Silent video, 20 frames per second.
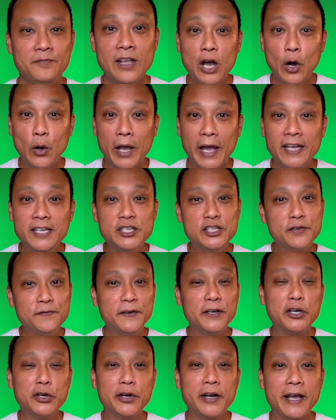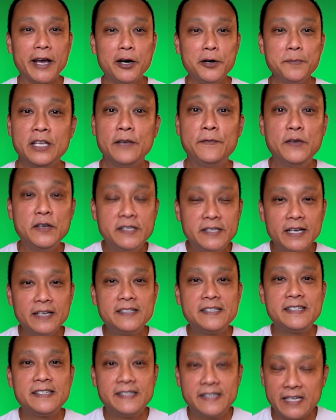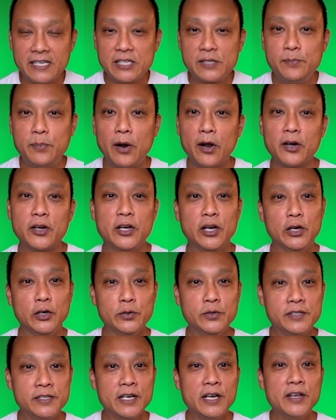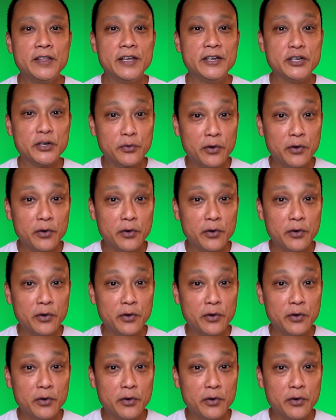Okay, did you figure it out? If you said six barcodes, then you're